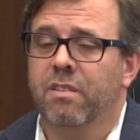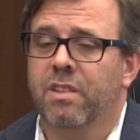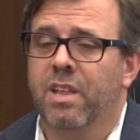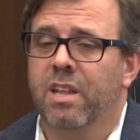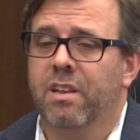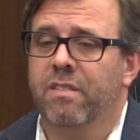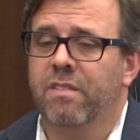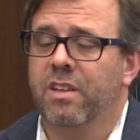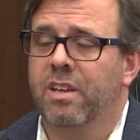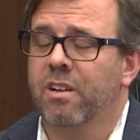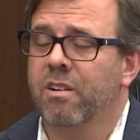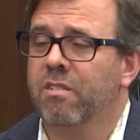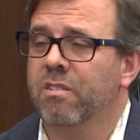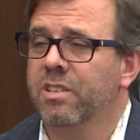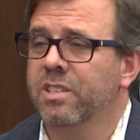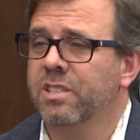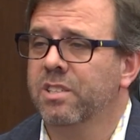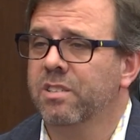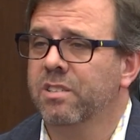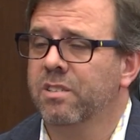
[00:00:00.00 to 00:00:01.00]
that in the
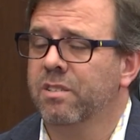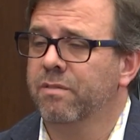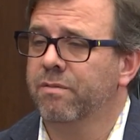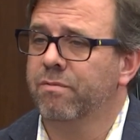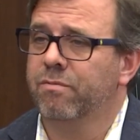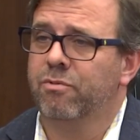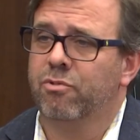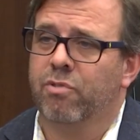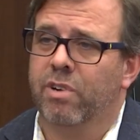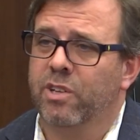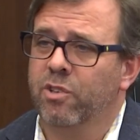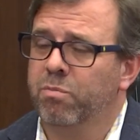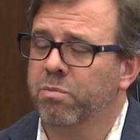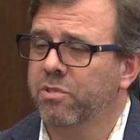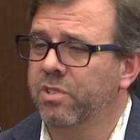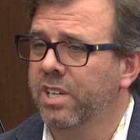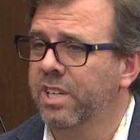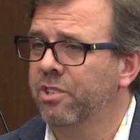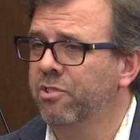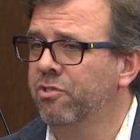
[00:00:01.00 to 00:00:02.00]
area of
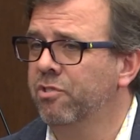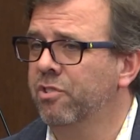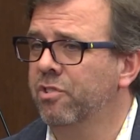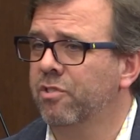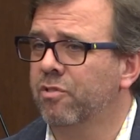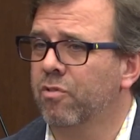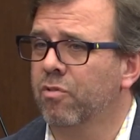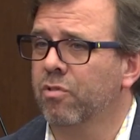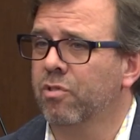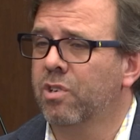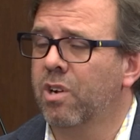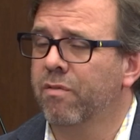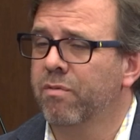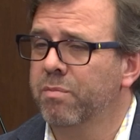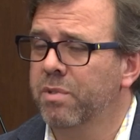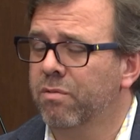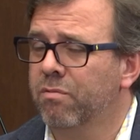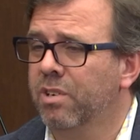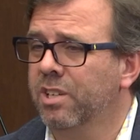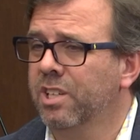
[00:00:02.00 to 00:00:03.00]
transportation or
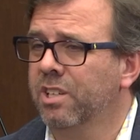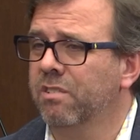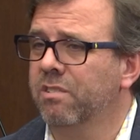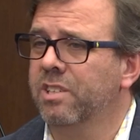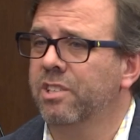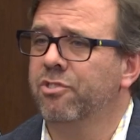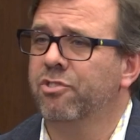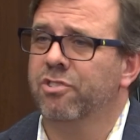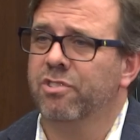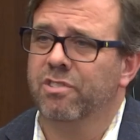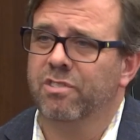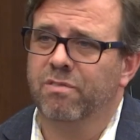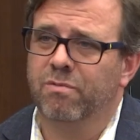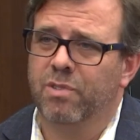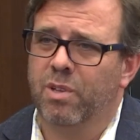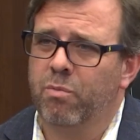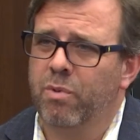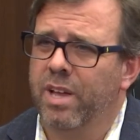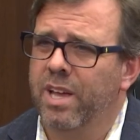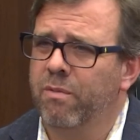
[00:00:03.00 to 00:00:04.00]
government regulation,
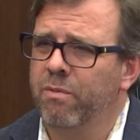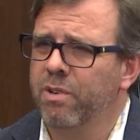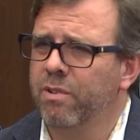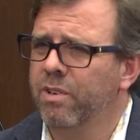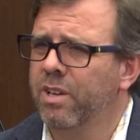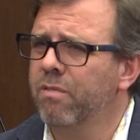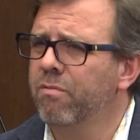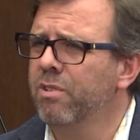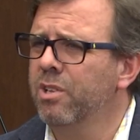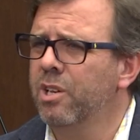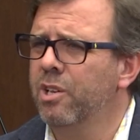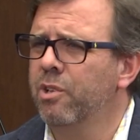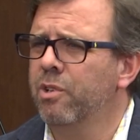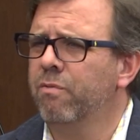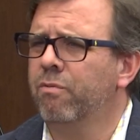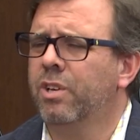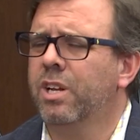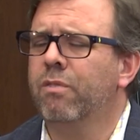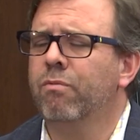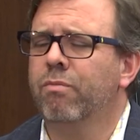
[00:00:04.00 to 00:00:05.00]
we, we get, rid of,
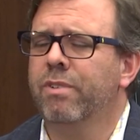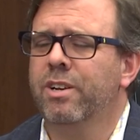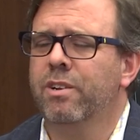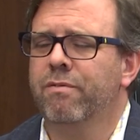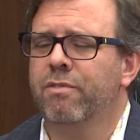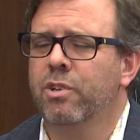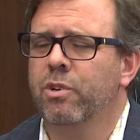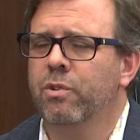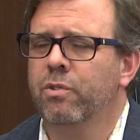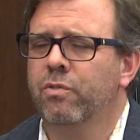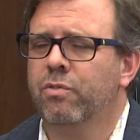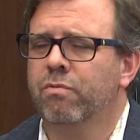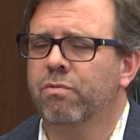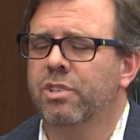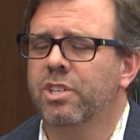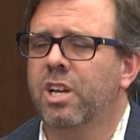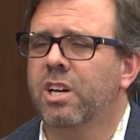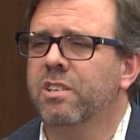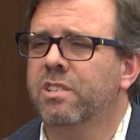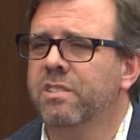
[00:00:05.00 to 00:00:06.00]
get rid of those
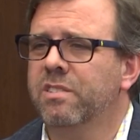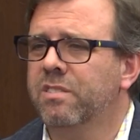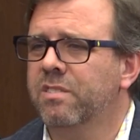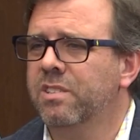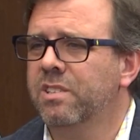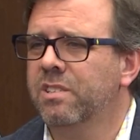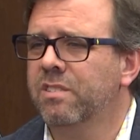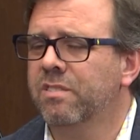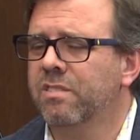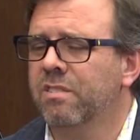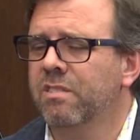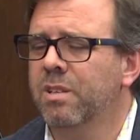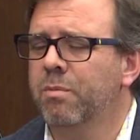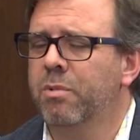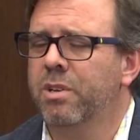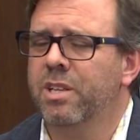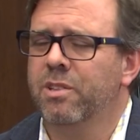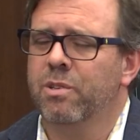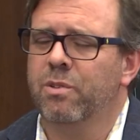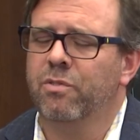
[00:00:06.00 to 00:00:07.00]
redundancies,
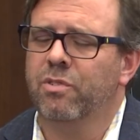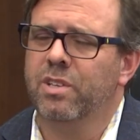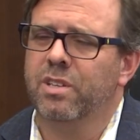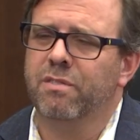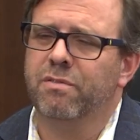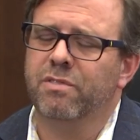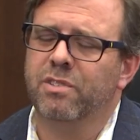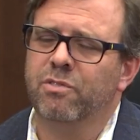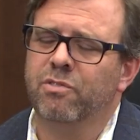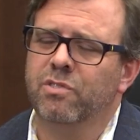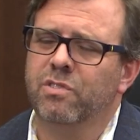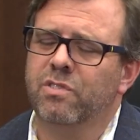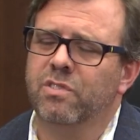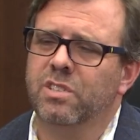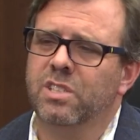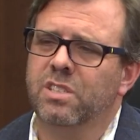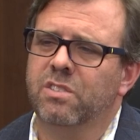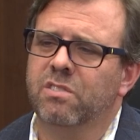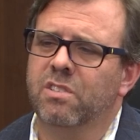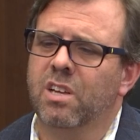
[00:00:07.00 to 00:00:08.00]
eliminate those
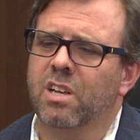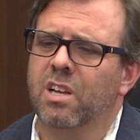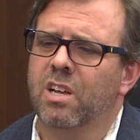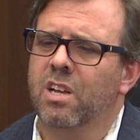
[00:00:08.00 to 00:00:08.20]
inefficiencies,